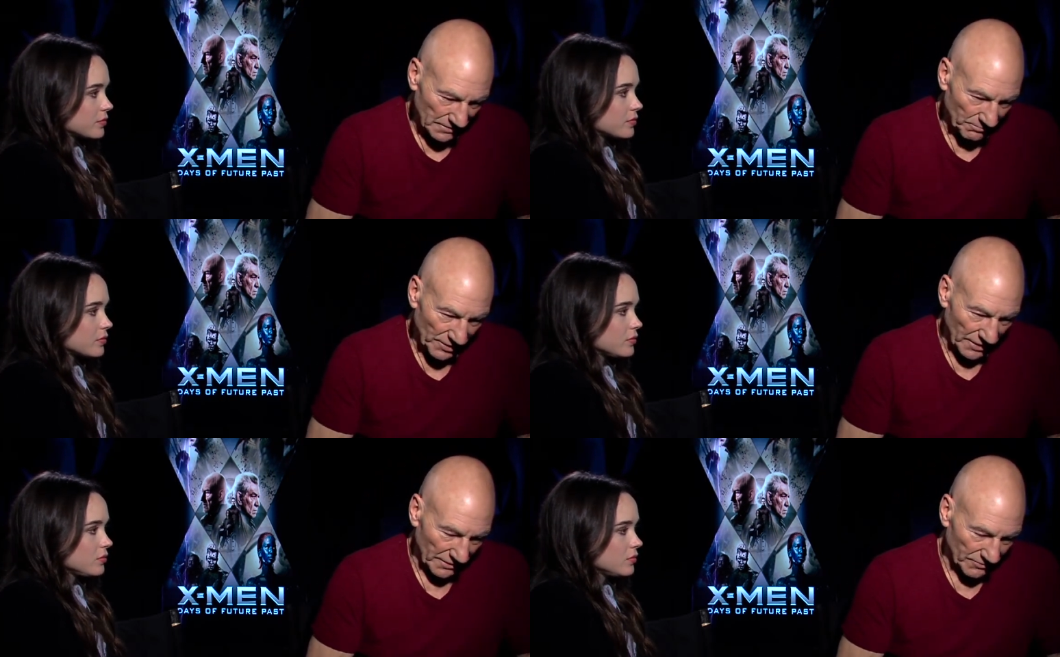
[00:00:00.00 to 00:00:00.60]

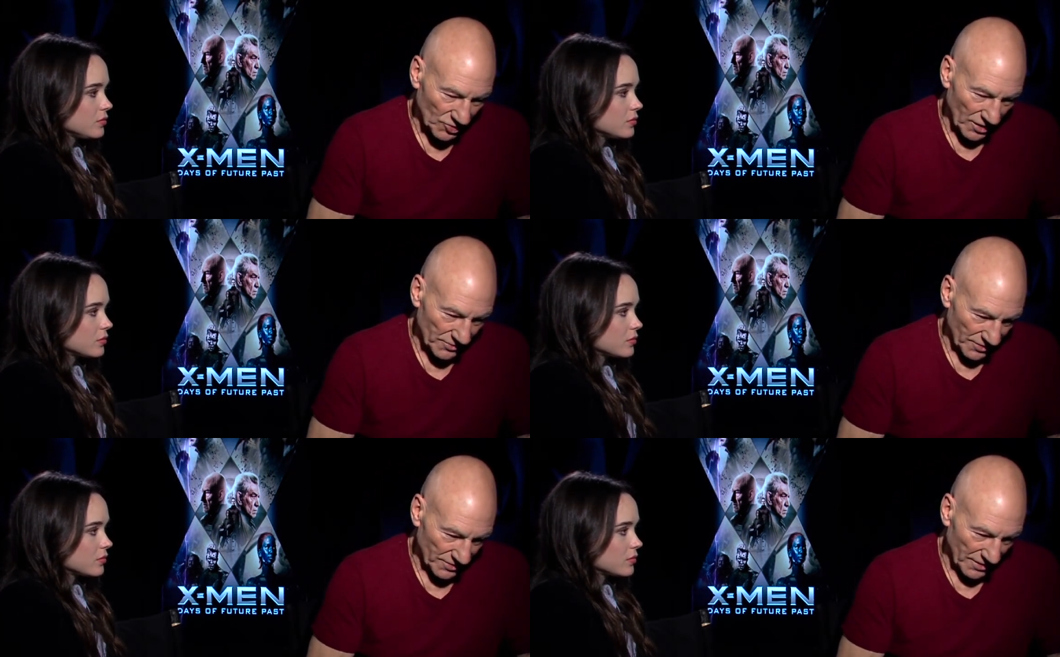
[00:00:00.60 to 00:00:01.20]
Speaker 1: being
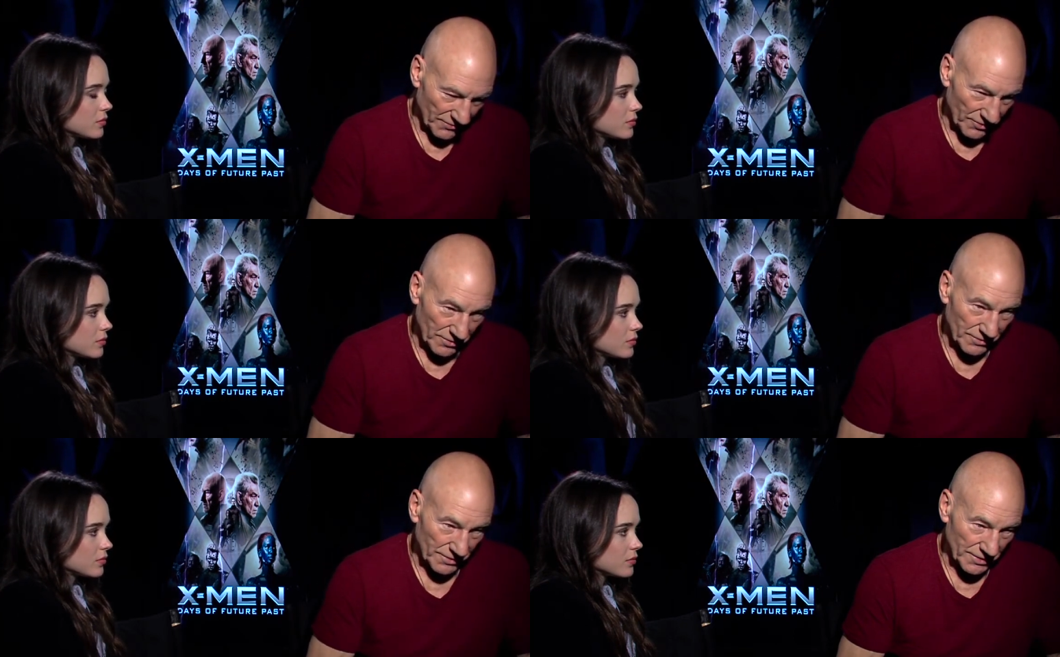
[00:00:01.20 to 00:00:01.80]
Charles
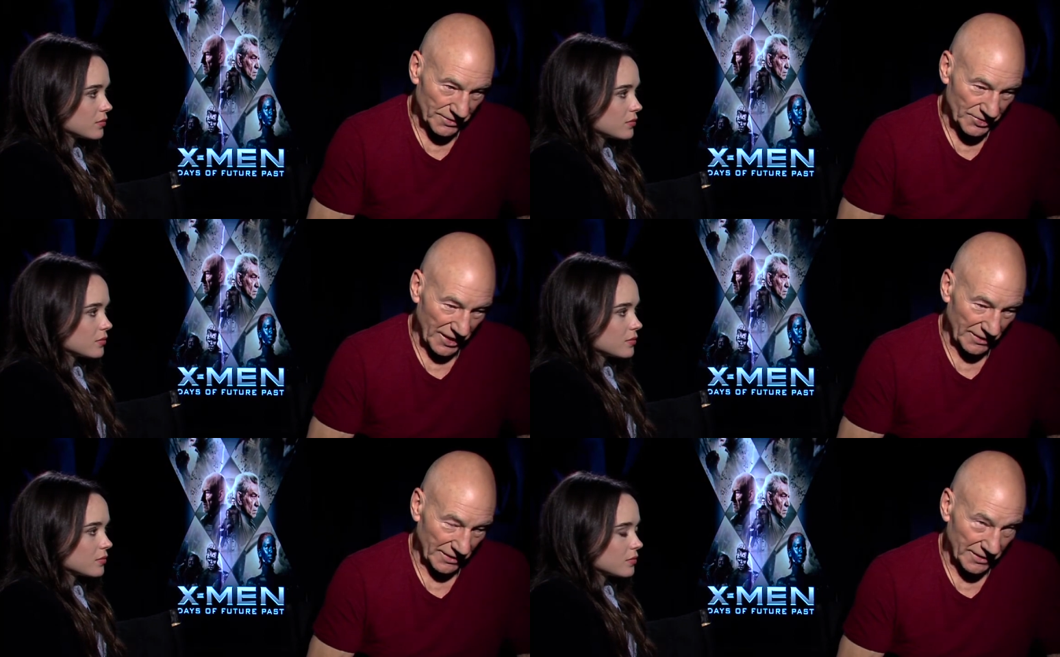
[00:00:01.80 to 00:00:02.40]
Xavier, he is
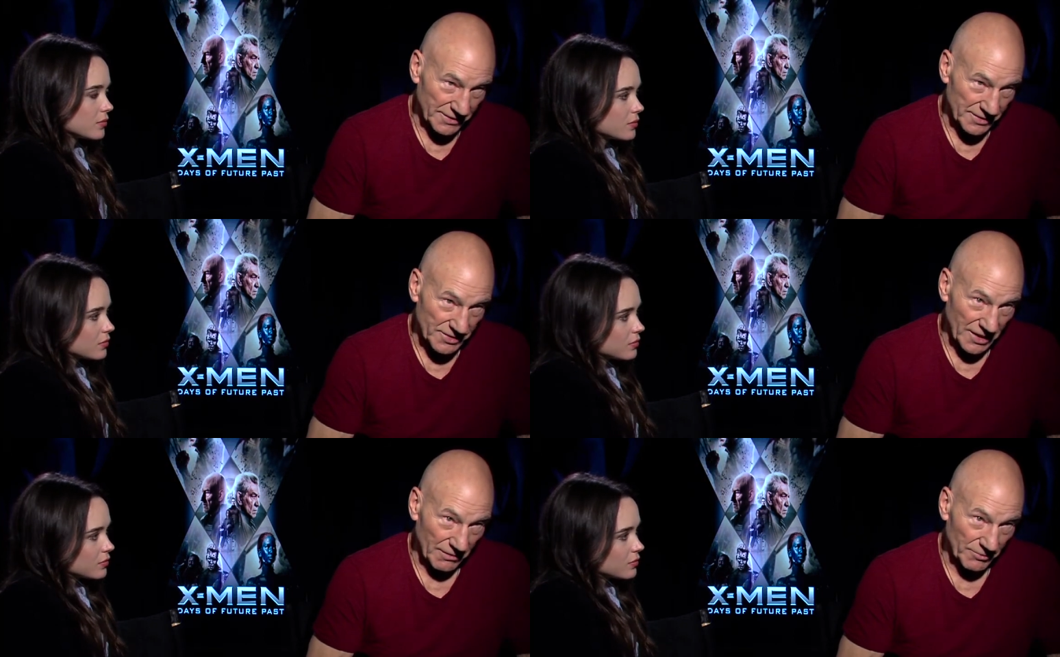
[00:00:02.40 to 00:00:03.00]
handling it as
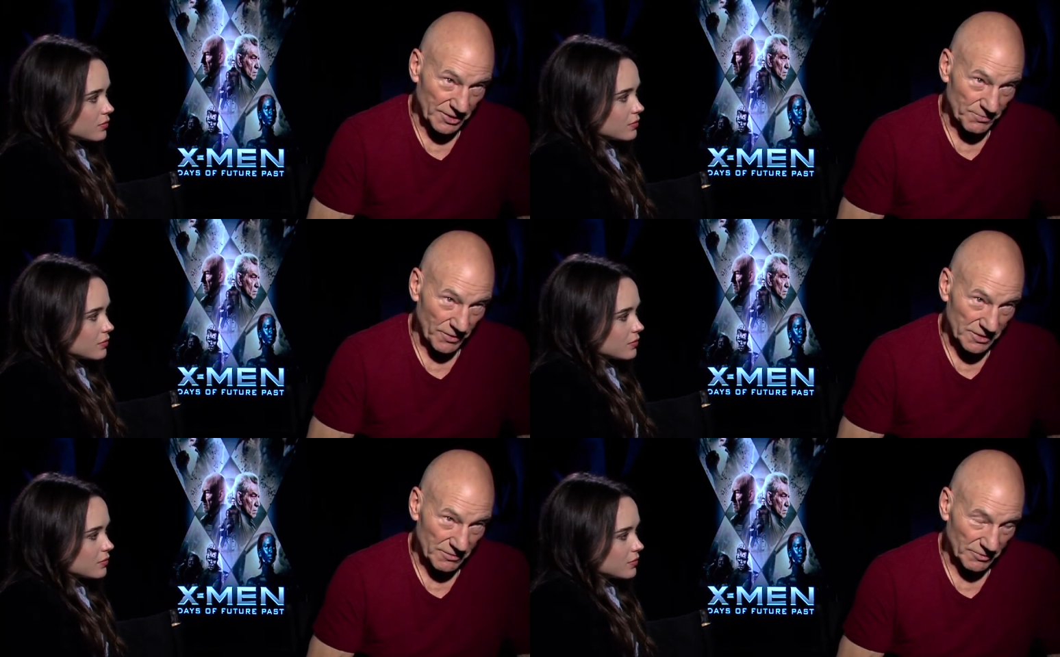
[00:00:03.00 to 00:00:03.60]
calmly as
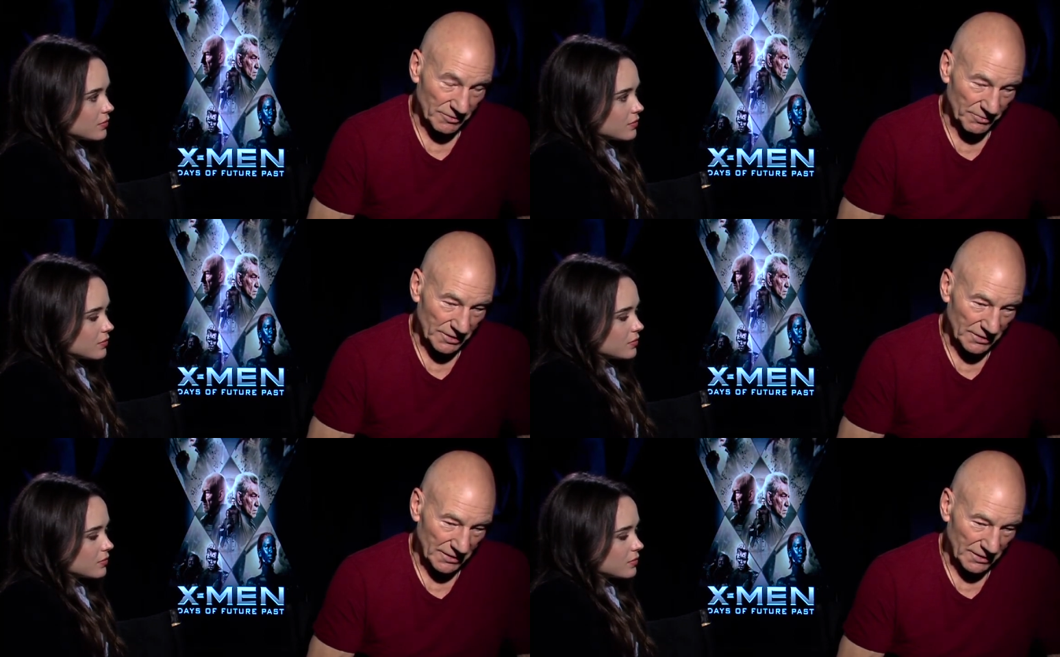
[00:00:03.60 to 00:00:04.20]
possible, but
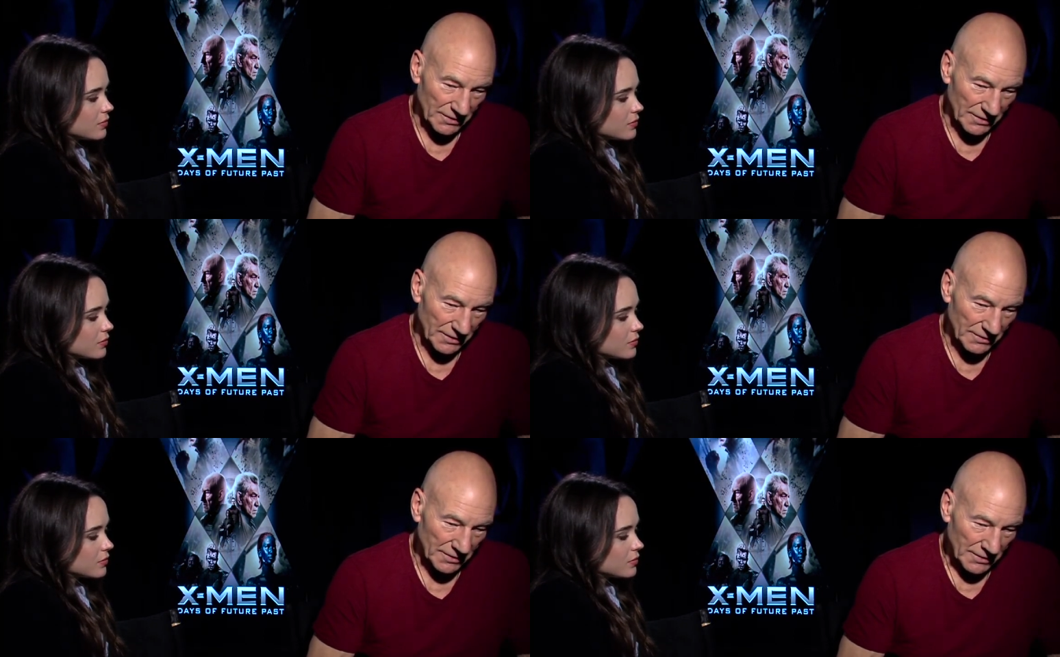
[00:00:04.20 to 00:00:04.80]

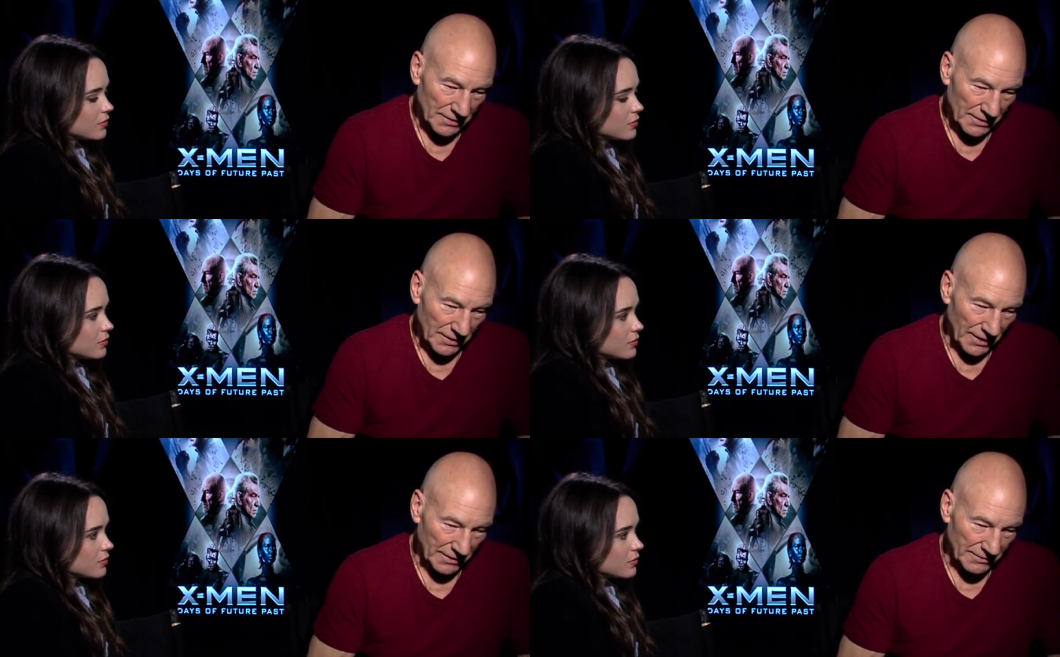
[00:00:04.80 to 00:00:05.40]

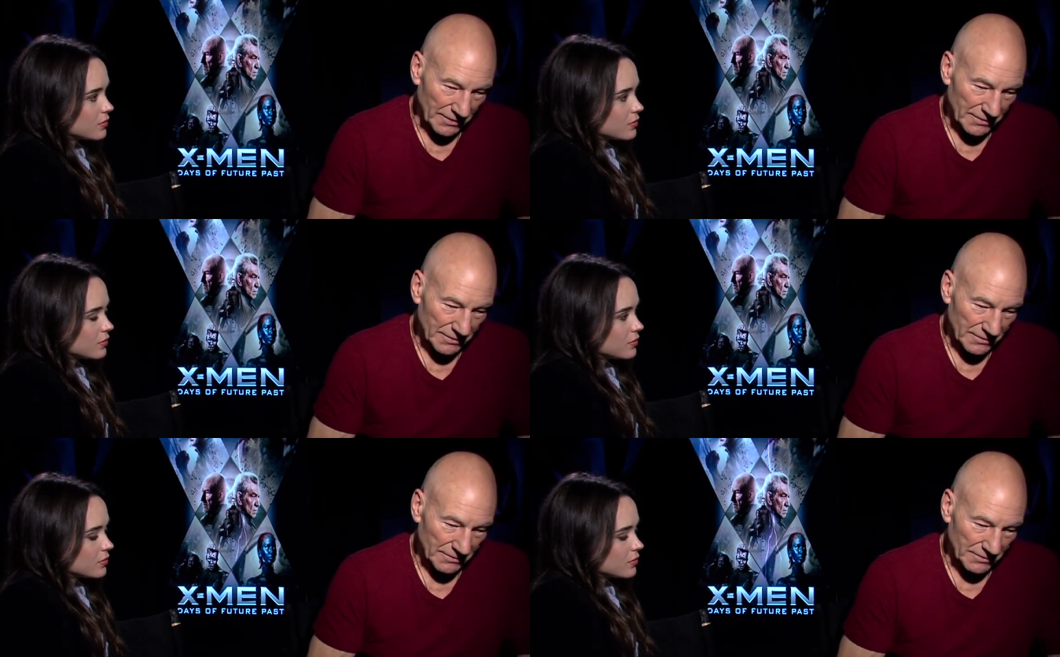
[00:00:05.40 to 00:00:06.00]
I think
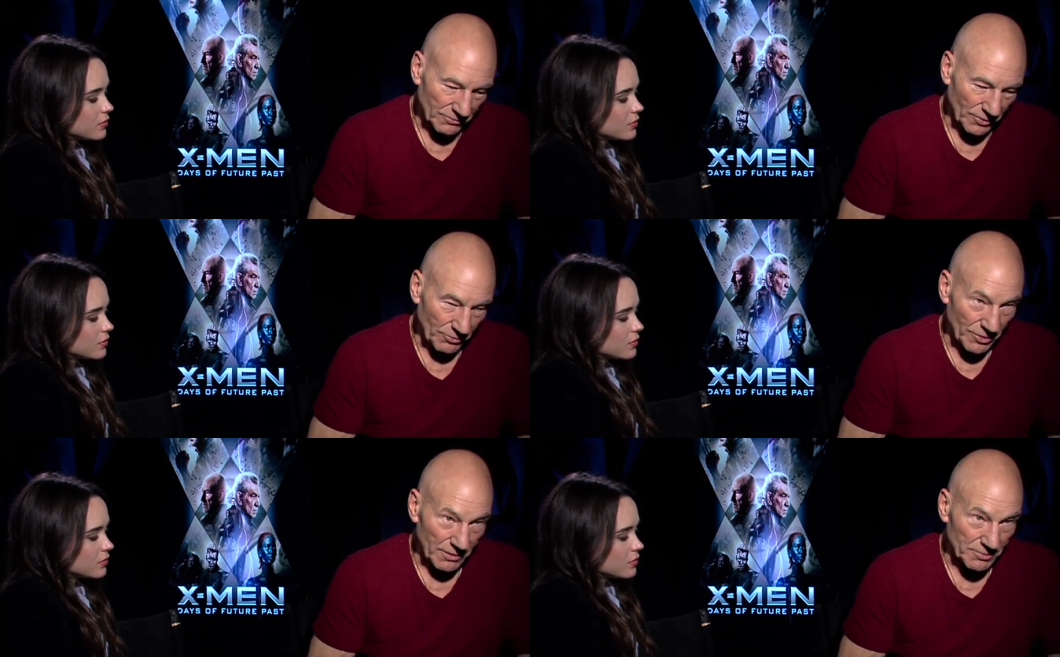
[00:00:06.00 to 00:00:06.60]
we
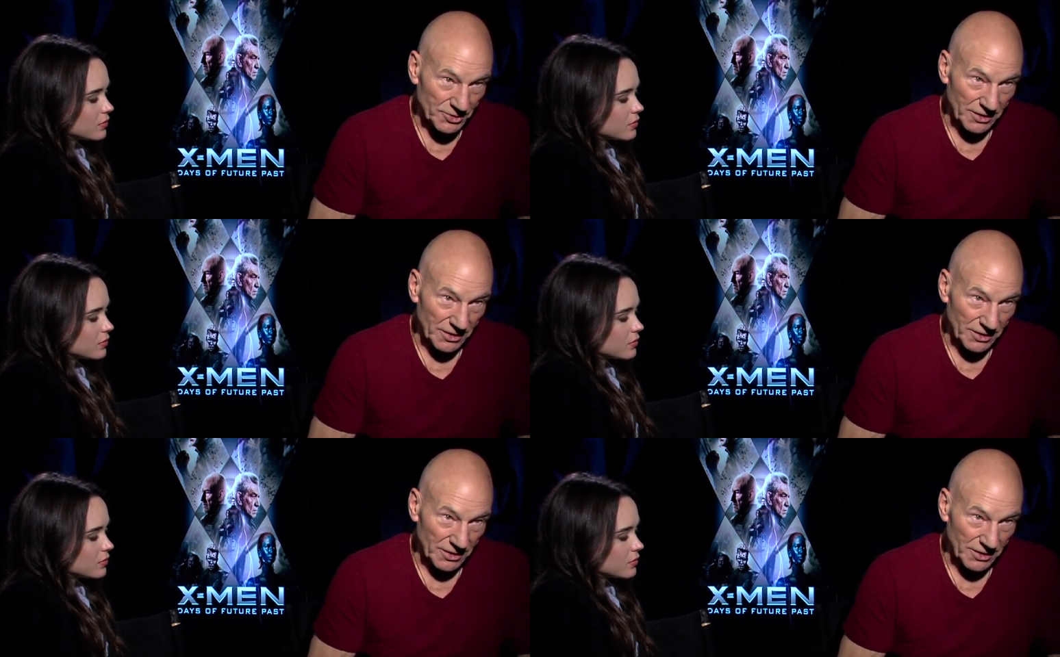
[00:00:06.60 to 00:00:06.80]
were able to